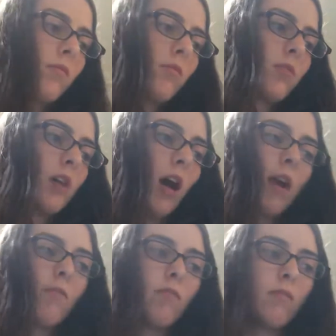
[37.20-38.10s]

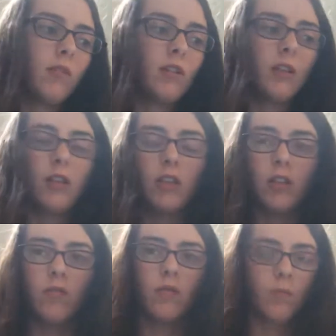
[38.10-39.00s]
time is
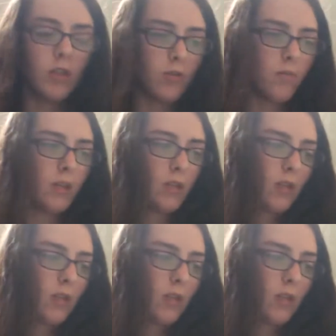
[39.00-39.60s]
continuous measurement.